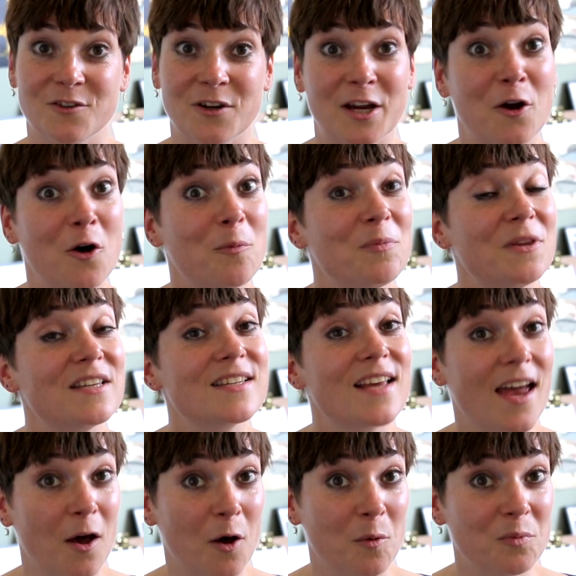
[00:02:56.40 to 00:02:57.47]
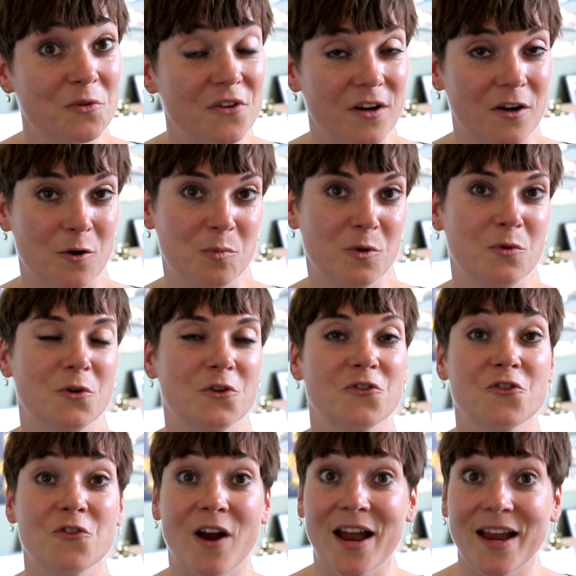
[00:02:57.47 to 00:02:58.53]
So I hope this helps. I hope you will
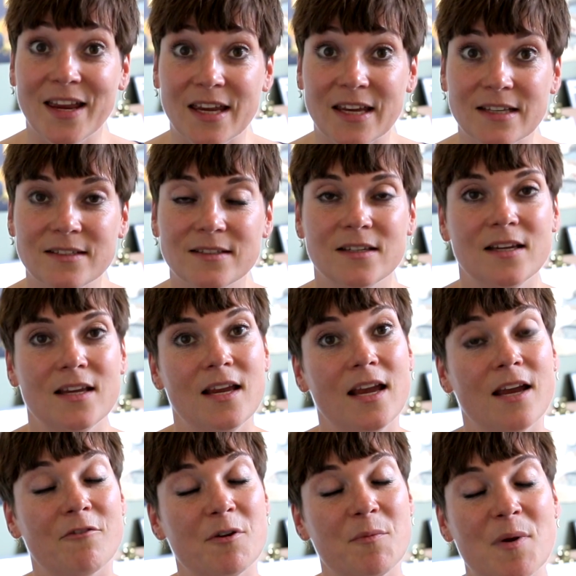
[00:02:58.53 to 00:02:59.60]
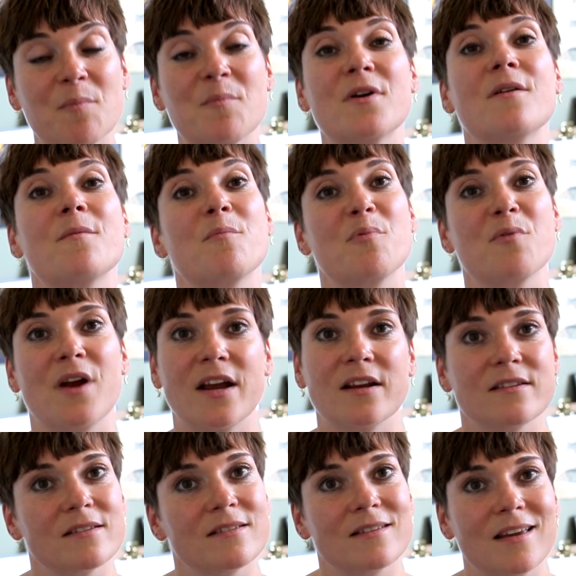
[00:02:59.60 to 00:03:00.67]
try it. And remember,
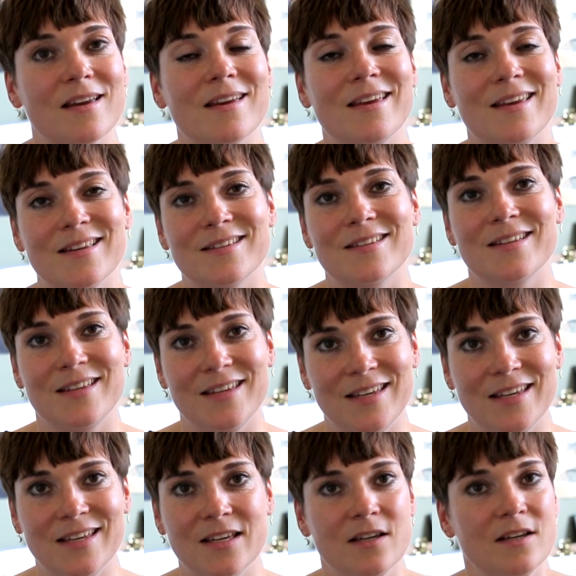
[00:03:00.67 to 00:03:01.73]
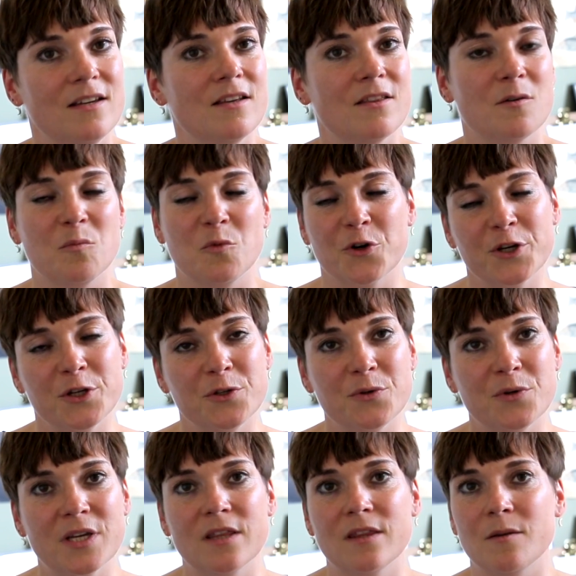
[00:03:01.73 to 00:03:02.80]
practicing is key. The more you
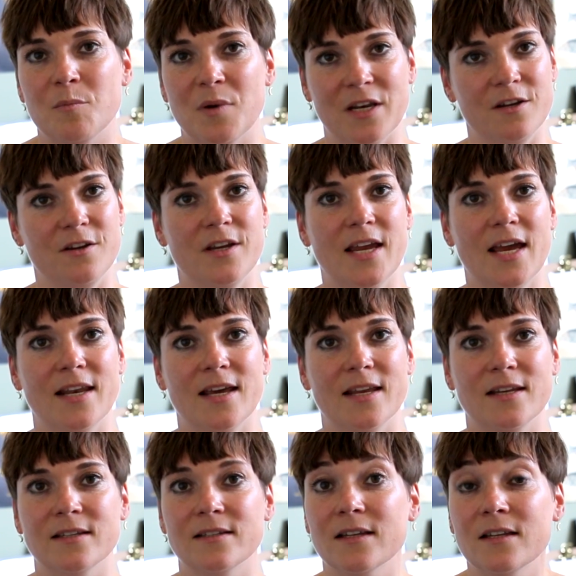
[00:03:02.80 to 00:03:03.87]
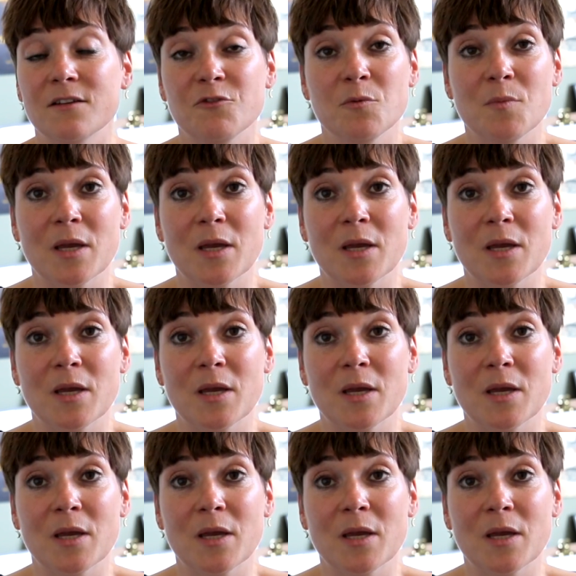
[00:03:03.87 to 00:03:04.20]
do it, the better you get at it. And if you